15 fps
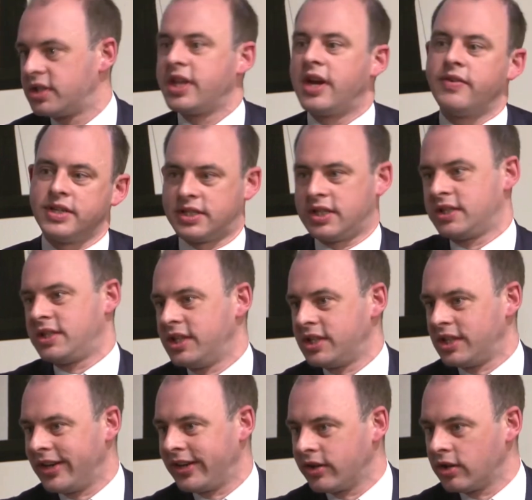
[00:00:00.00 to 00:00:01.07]
There is a
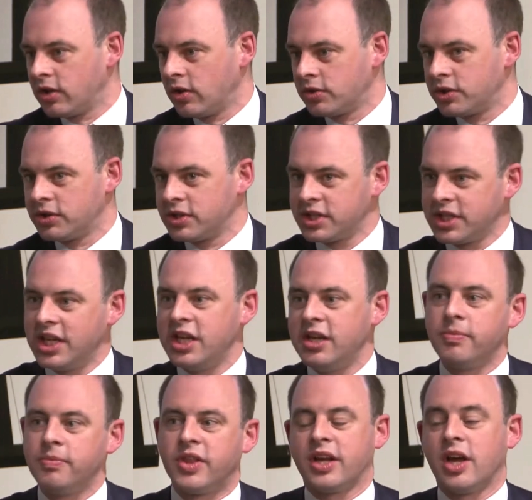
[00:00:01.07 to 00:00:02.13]
seasonal agricultural
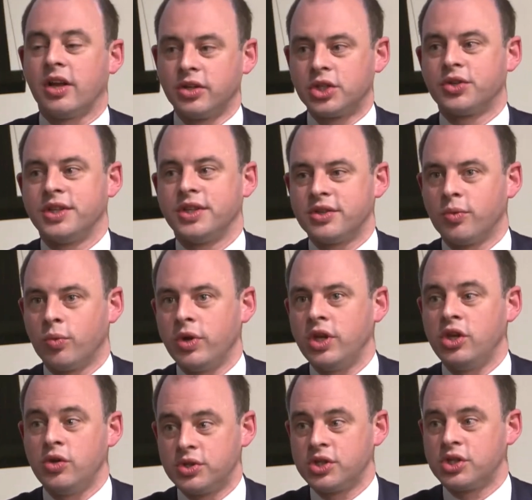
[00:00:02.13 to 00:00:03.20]
scheme. The countries that we
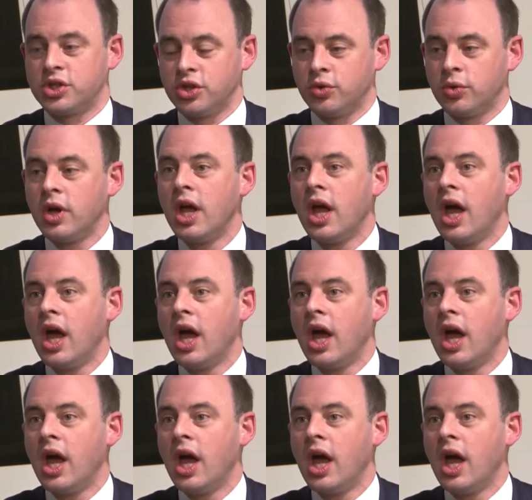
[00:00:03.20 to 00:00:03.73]
used to